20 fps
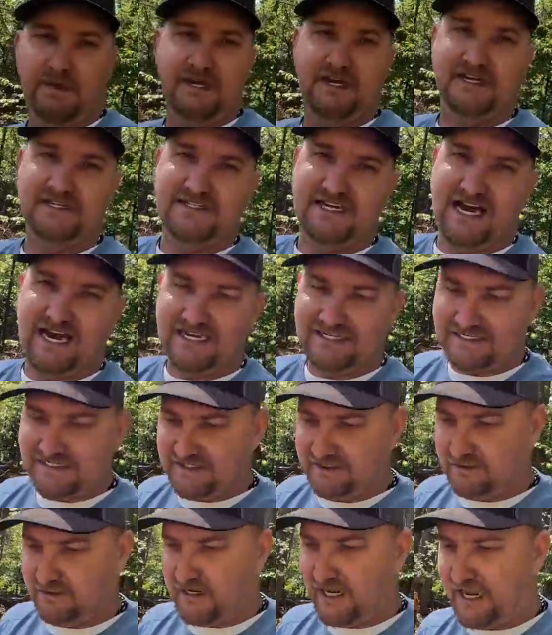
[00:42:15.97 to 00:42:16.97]
because I
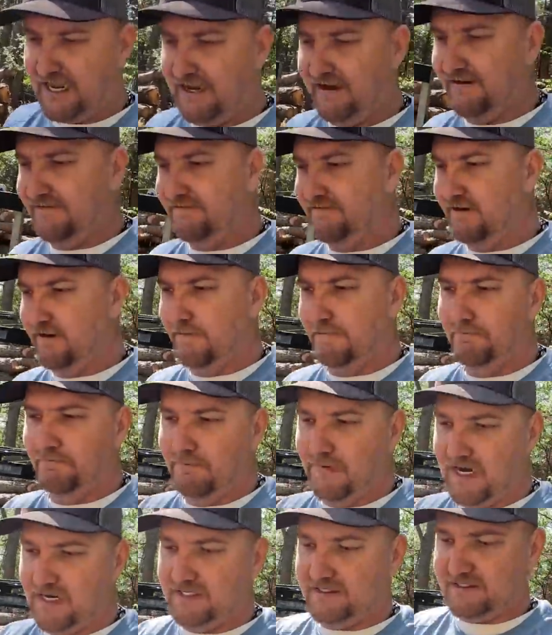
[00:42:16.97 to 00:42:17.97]
still have
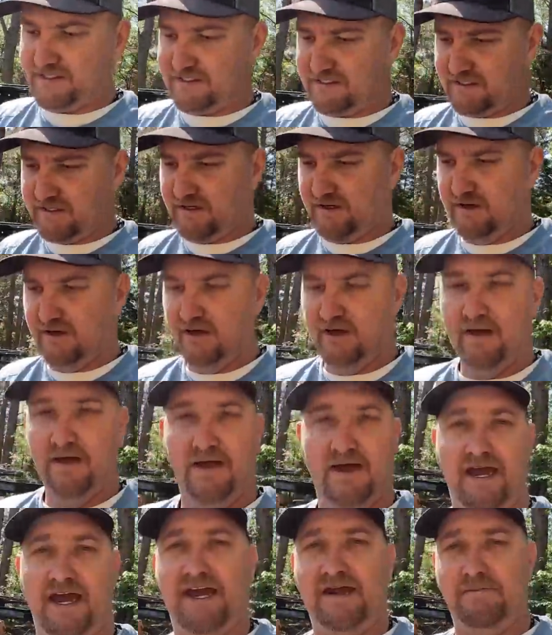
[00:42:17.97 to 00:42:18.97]
months
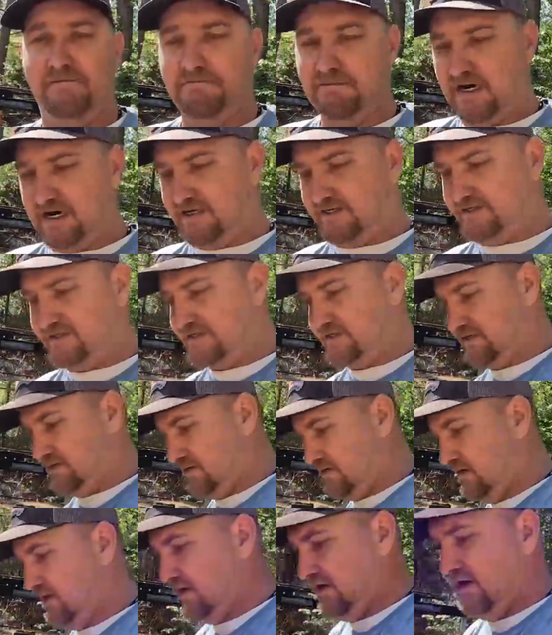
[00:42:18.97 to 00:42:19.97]
and months
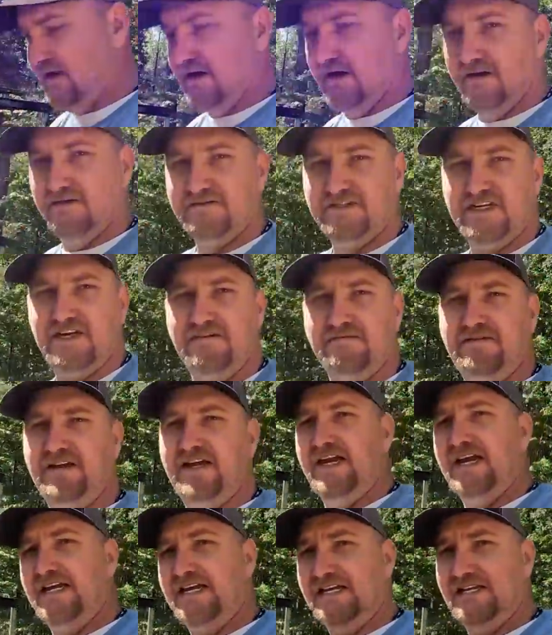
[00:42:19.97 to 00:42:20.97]
of stuff
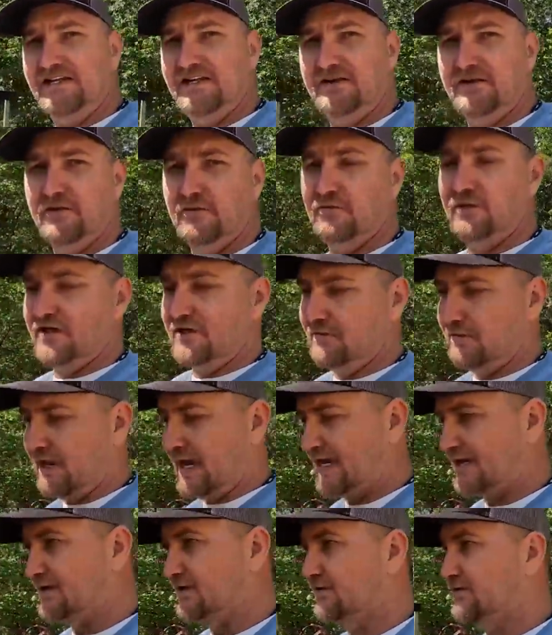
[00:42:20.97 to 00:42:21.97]
that I need to do with the
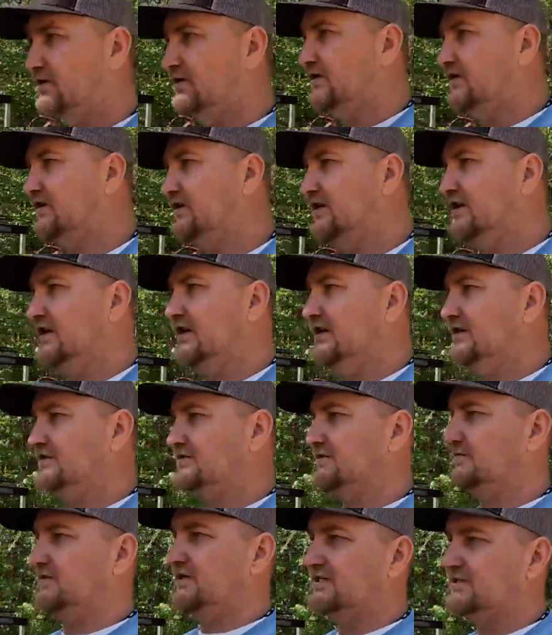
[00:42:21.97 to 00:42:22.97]
backhoe.
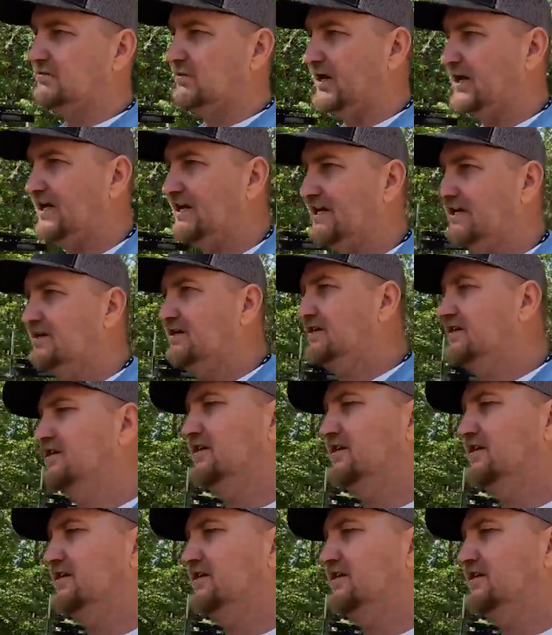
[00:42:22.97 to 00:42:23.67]
So this right here